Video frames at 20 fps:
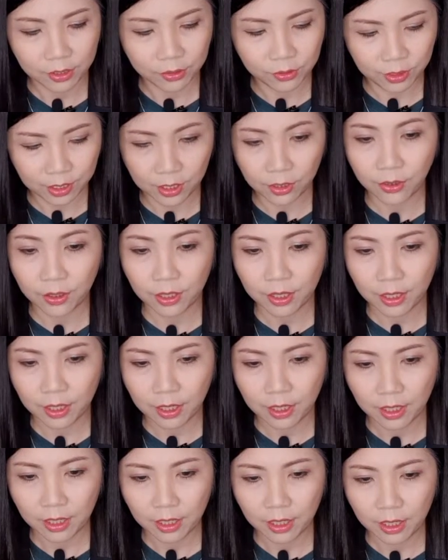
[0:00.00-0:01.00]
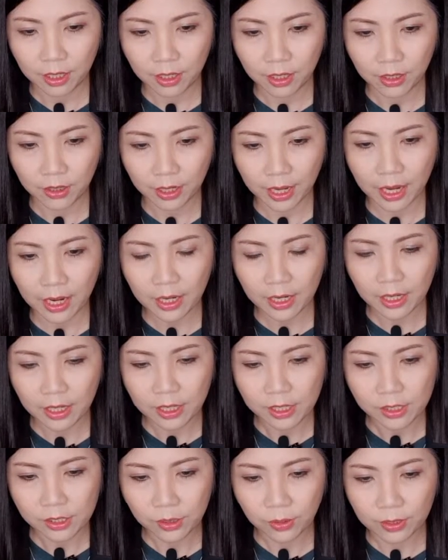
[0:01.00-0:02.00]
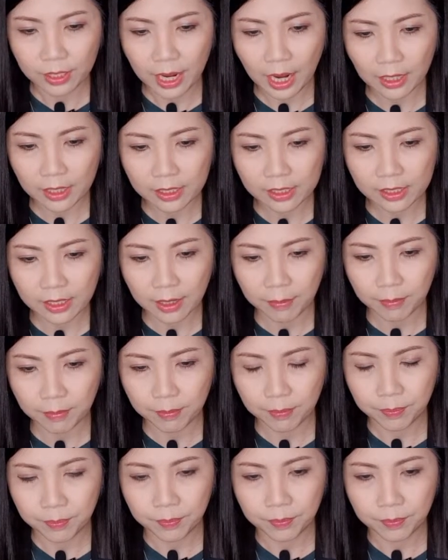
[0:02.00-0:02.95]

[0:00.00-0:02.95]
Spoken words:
to here. Okay, so they are the same.